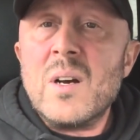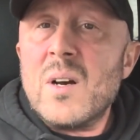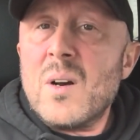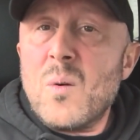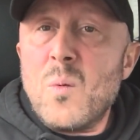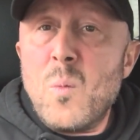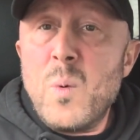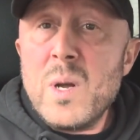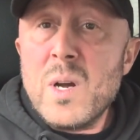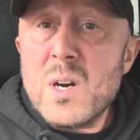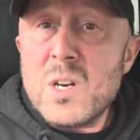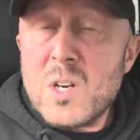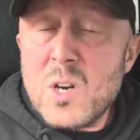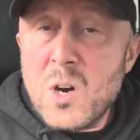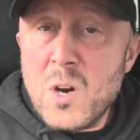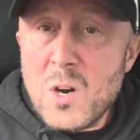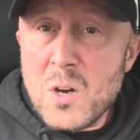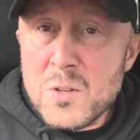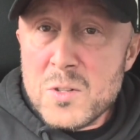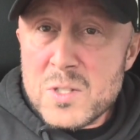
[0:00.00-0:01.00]
We are
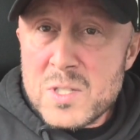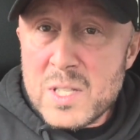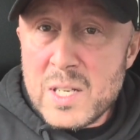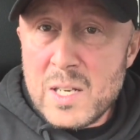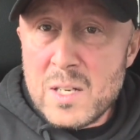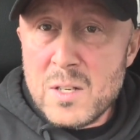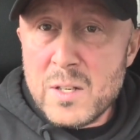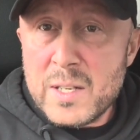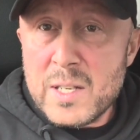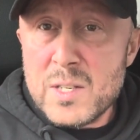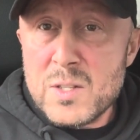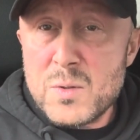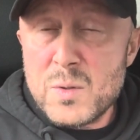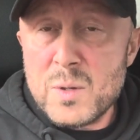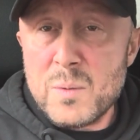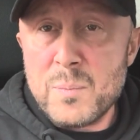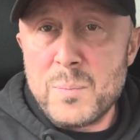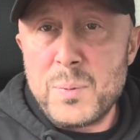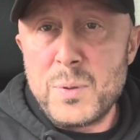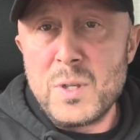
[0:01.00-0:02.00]
constantly looking to
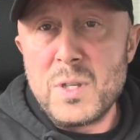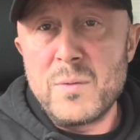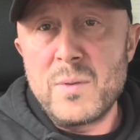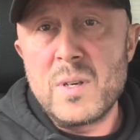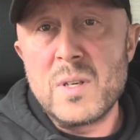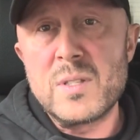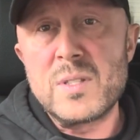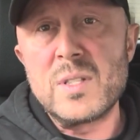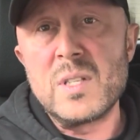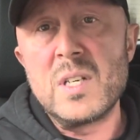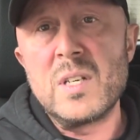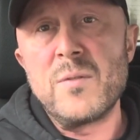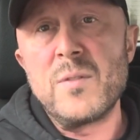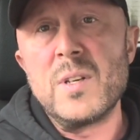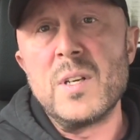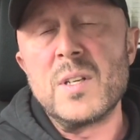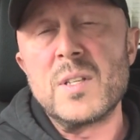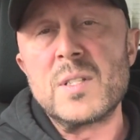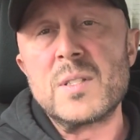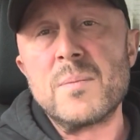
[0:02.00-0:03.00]
improve our
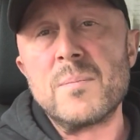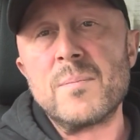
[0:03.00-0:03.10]
service.